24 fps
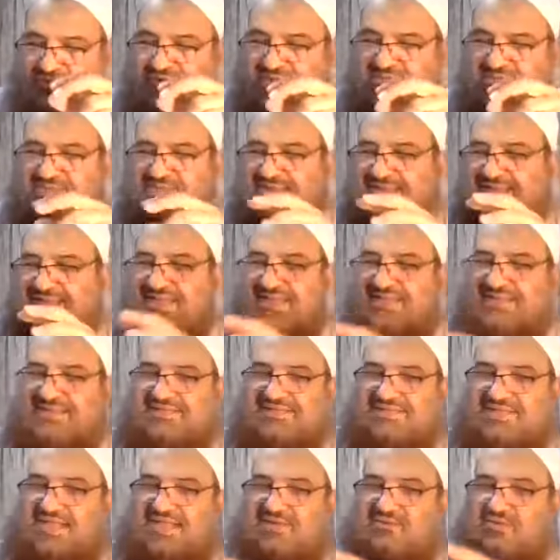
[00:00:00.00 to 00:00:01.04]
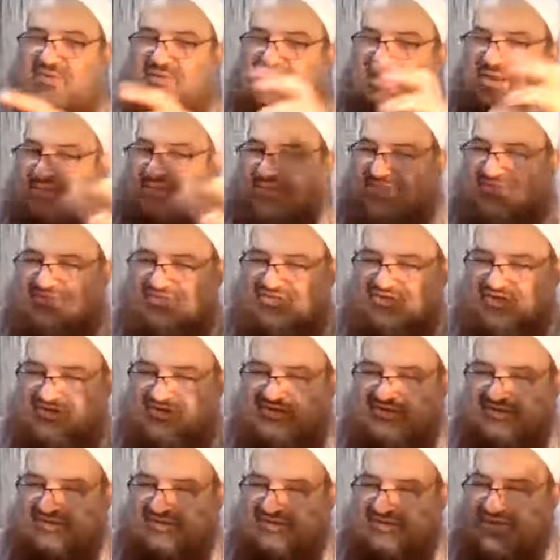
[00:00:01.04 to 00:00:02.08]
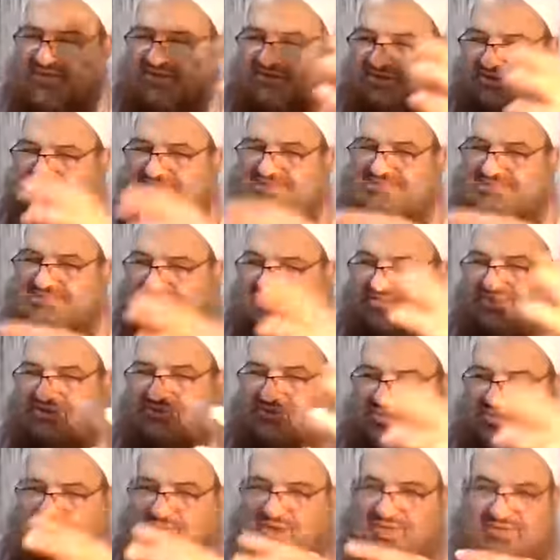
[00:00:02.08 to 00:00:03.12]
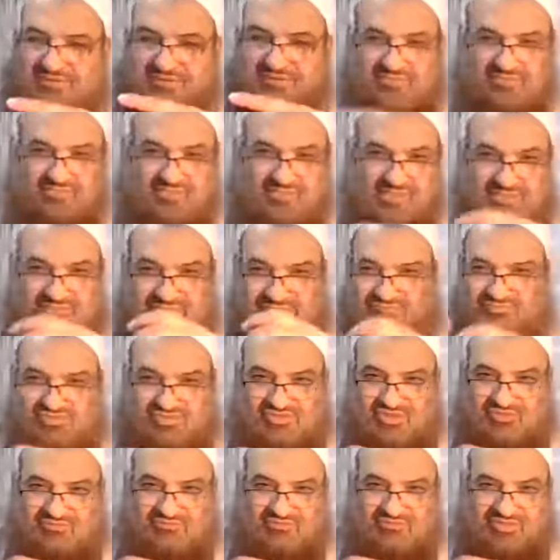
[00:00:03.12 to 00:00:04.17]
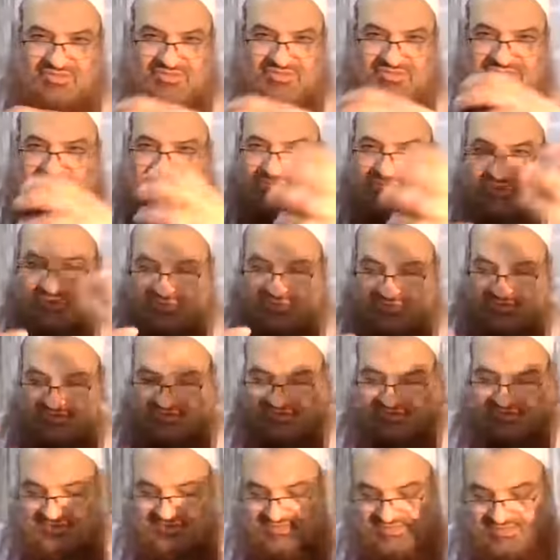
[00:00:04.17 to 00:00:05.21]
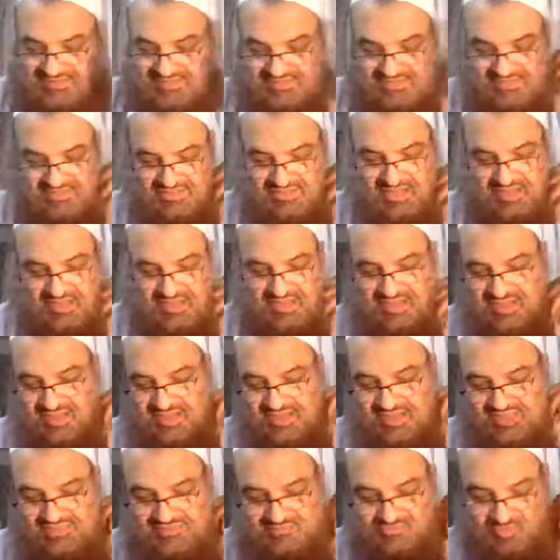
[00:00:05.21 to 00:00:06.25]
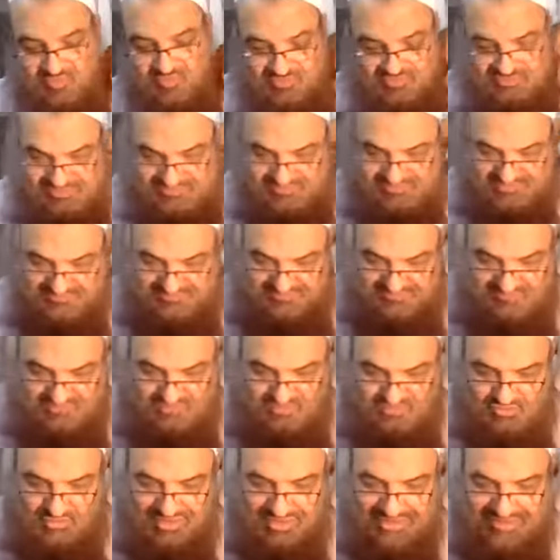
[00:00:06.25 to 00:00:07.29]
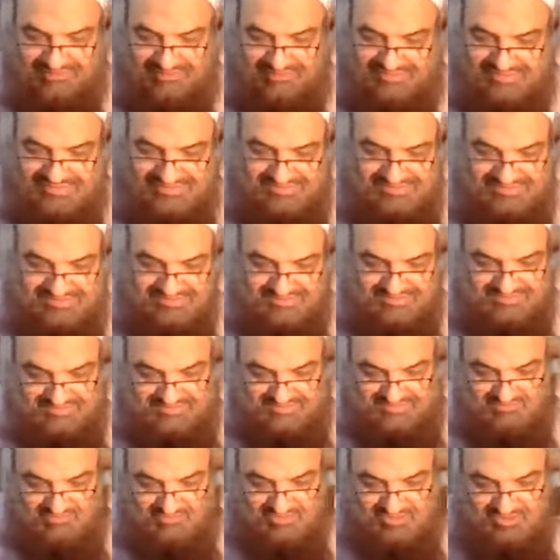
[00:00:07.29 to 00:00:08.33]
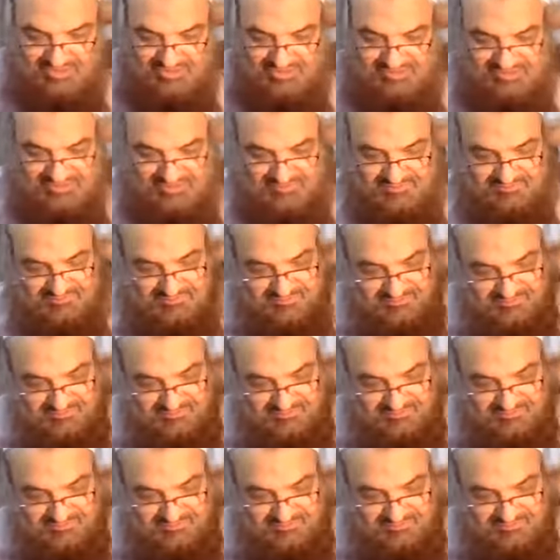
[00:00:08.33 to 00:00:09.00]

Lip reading: when the kings greet one another, each other, they greet each other with what? With sovereignty and all of this. Allah is more deserved to have these things, which is